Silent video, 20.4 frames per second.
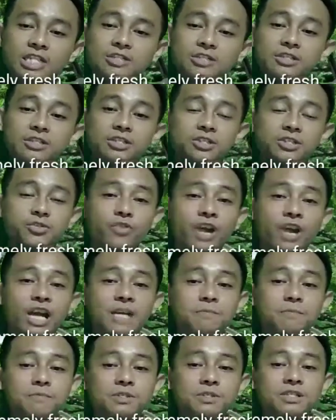
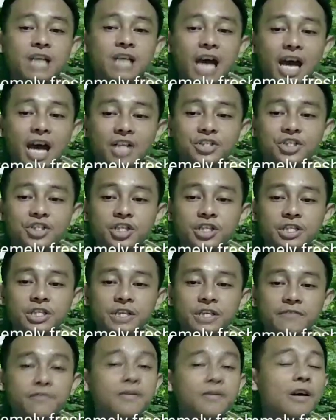describes
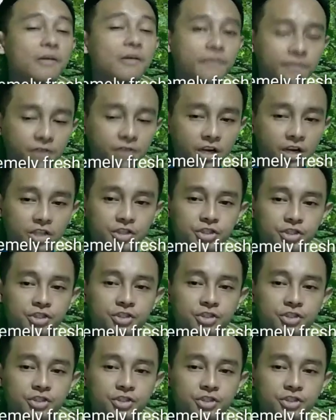adjective fresh.